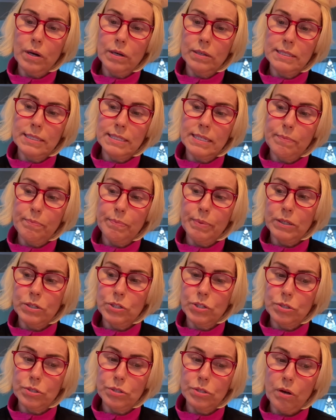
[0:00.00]
see
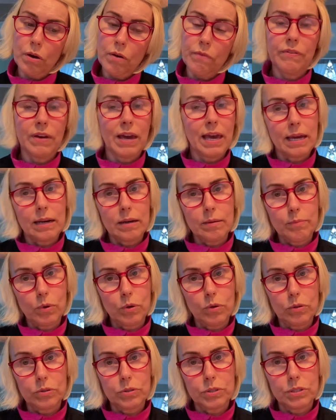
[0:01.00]
pictures of
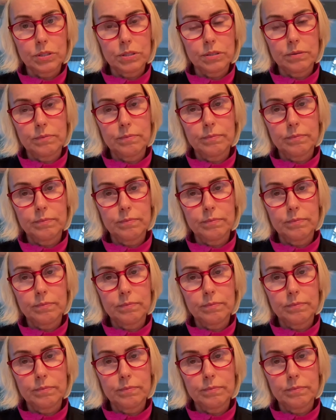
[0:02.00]
animals,